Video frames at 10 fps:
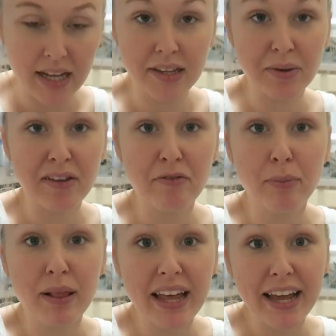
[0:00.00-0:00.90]
and then we
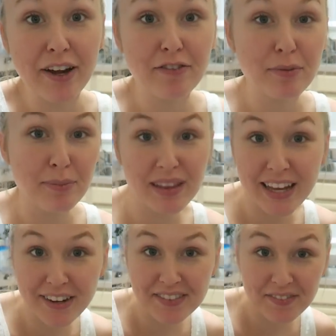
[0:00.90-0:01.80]
have Blair from
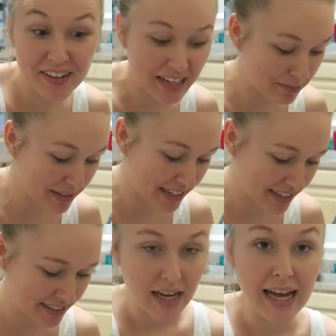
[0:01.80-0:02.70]
Blair and Family,